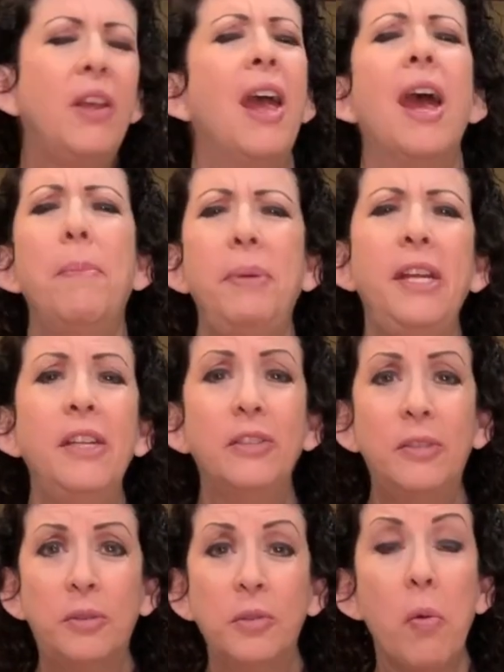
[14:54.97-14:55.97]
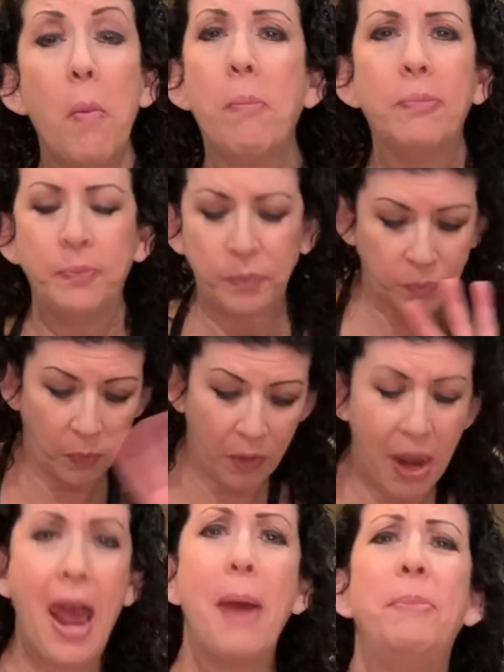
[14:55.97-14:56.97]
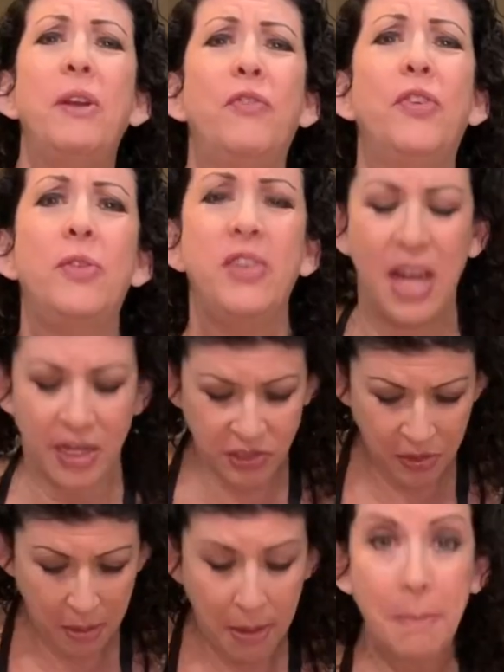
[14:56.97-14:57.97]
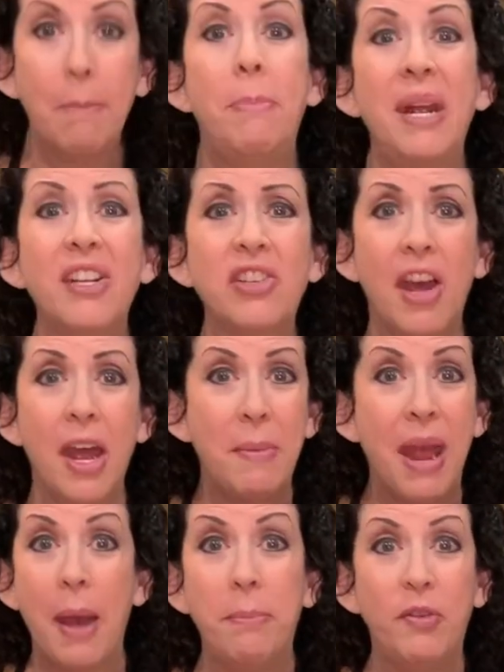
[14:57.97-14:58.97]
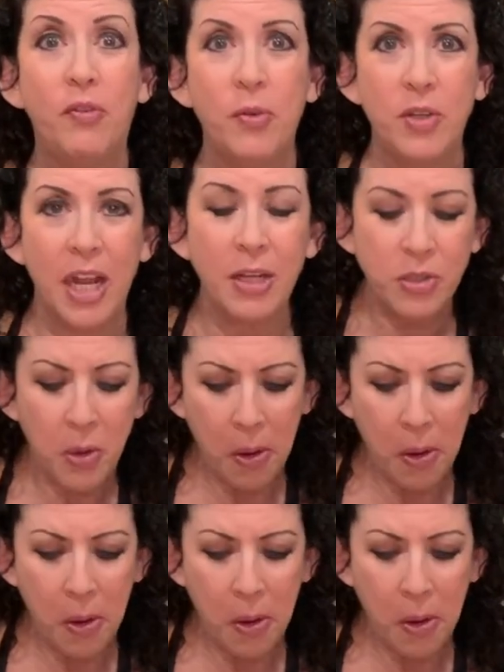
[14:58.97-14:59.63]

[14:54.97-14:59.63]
Happy Happy food dance. Big time happy food dance.